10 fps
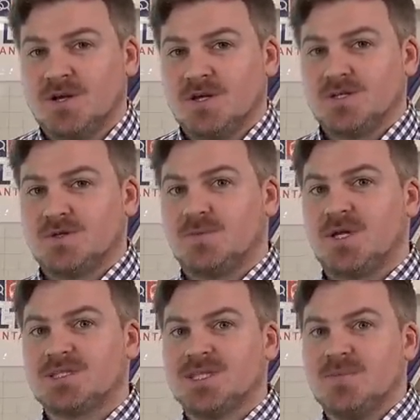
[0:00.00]
So I'm
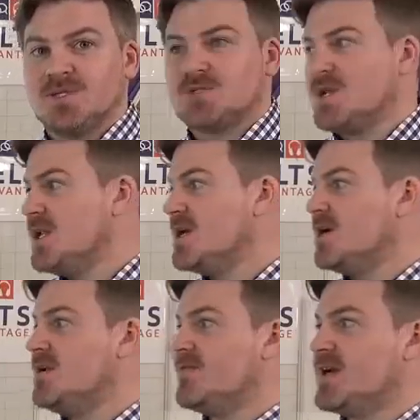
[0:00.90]
not demonstrating
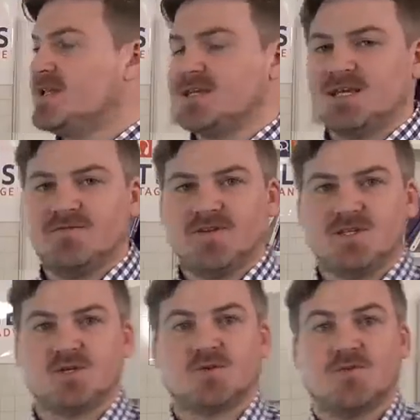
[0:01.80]
how to find the key
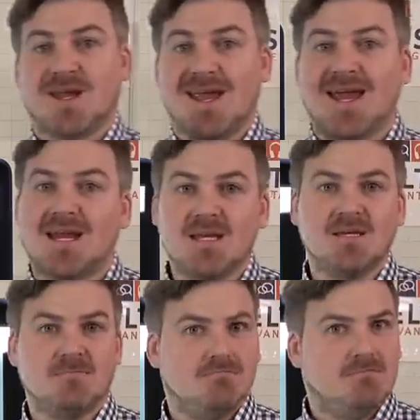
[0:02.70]
features for
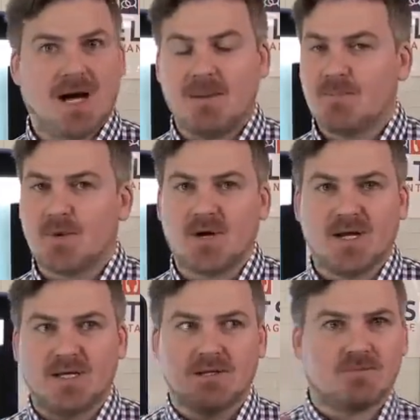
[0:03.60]
any map or
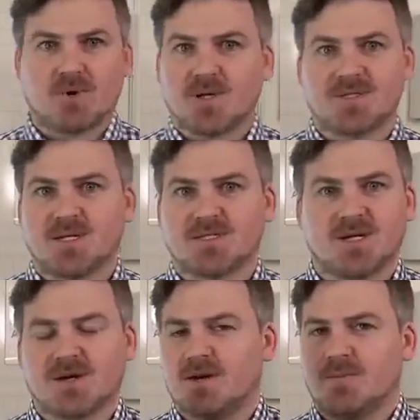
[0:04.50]
any process
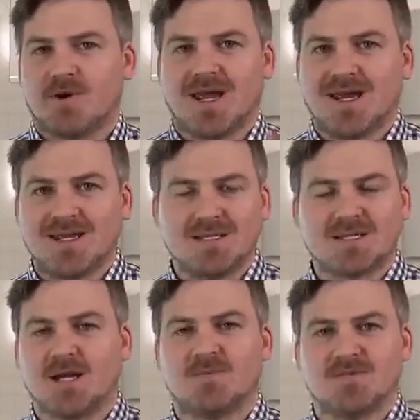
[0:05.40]
diagram or any
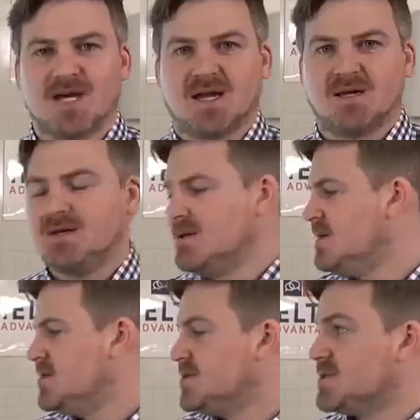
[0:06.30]
type of data.
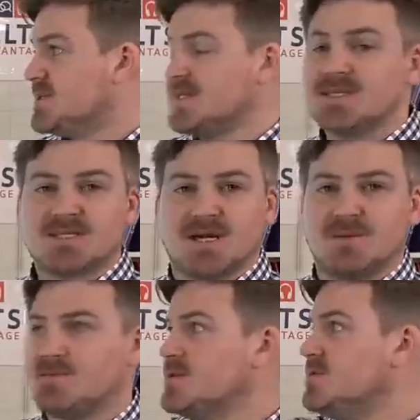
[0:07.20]
Just for this
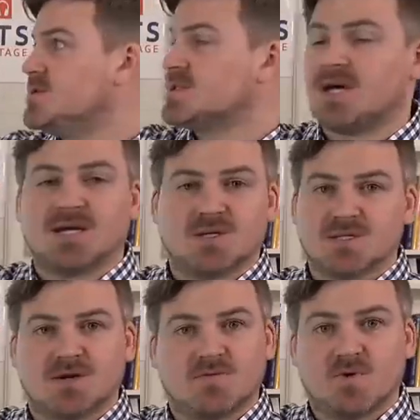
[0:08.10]
type, you just ask
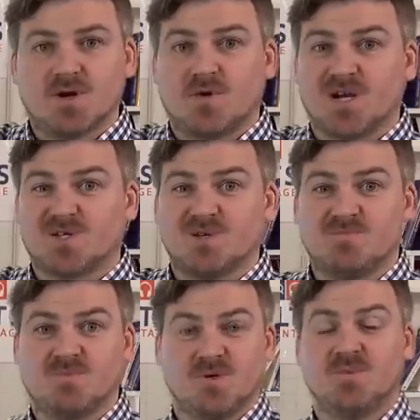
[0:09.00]
yourself one
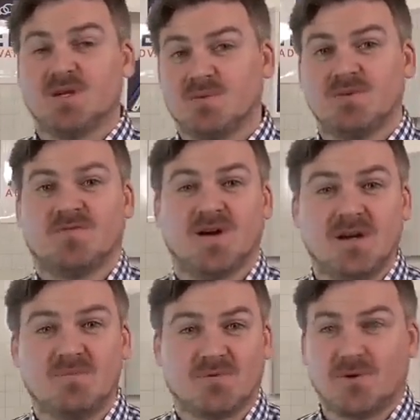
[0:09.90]
question. You'll be able to
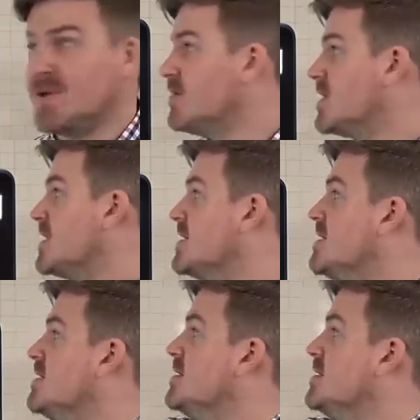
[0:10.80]
find it pretty quickly.